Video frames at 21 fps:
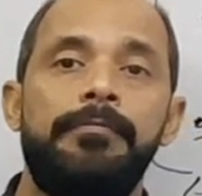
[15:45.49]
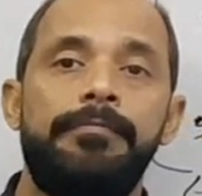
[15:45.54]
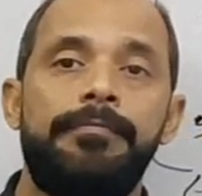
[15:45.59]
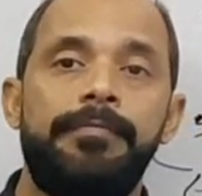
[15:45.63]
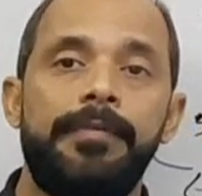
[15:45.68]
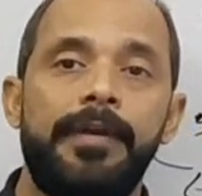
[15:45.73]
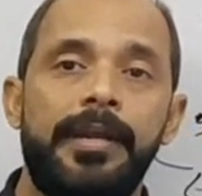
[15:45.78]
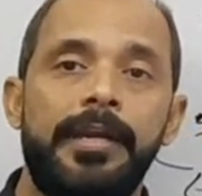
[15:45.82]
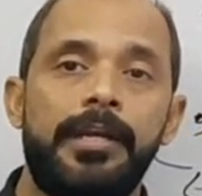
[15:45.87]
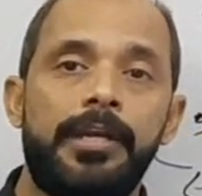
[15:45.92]

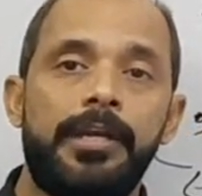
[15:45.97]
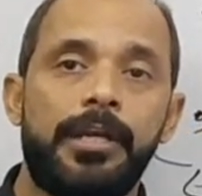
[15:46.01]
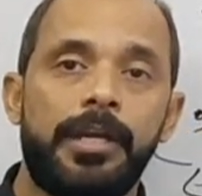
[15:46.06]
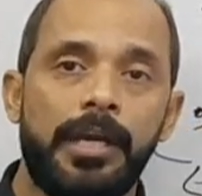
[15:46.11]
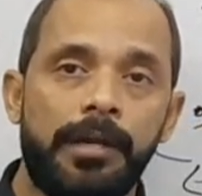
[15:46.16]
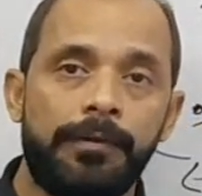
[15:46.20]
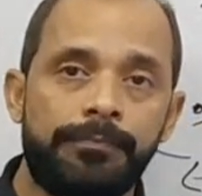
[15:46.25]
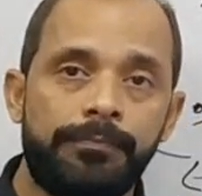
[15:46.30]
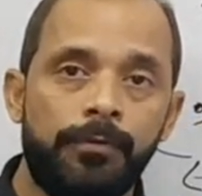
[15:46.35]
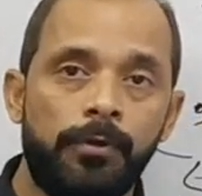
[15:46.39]
very
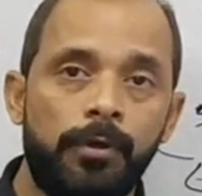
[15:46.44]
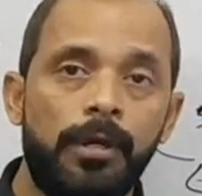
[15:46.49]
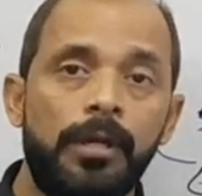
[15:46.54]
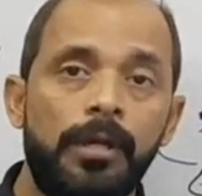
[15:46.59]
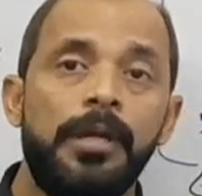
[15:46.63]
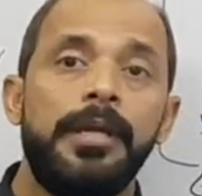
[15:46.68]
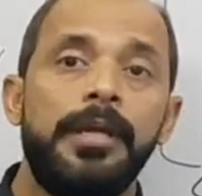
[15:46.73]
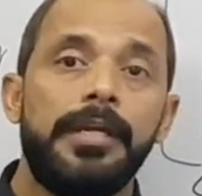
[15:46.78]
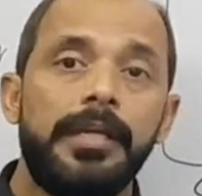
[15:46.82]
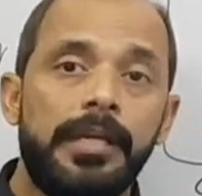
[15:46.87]
careful
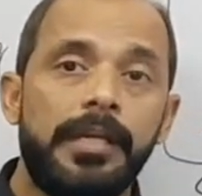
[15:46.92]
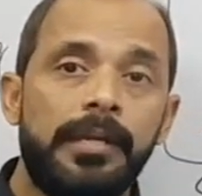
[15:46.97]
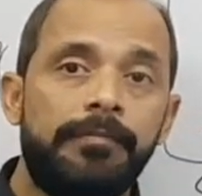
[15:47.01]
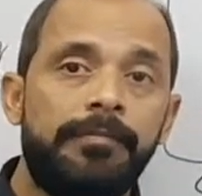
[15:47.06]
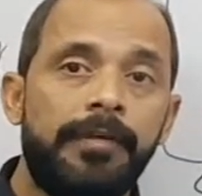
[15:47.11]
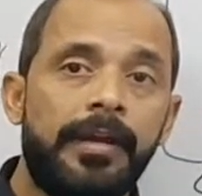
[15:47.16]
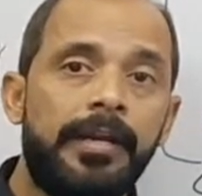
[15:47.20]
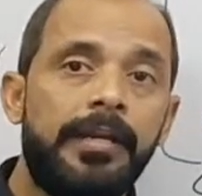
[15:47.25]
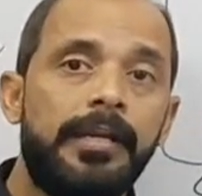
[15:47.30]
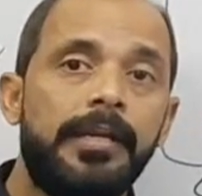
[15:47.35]

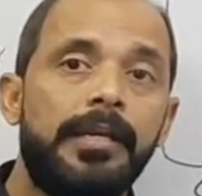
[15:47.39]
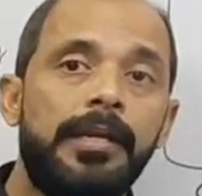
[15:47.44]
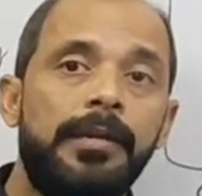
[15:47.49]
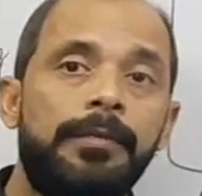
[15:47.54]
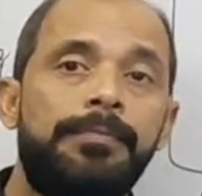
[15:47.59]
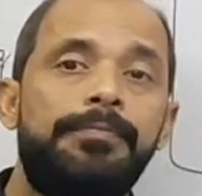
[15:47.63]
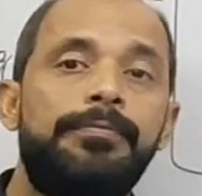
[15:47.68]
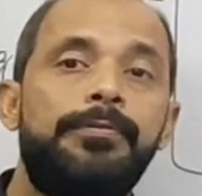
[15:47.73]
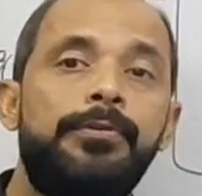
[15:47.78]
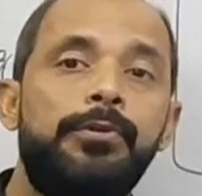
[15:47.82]
even
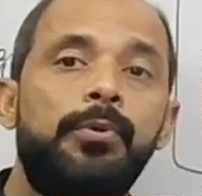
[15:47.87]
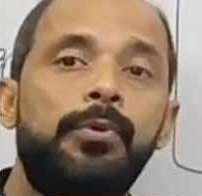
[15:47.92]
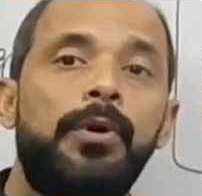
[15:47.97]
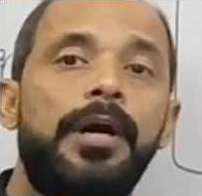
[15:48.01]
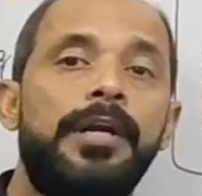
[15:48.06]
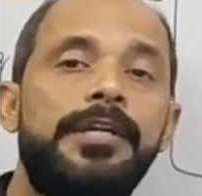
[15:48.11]
if you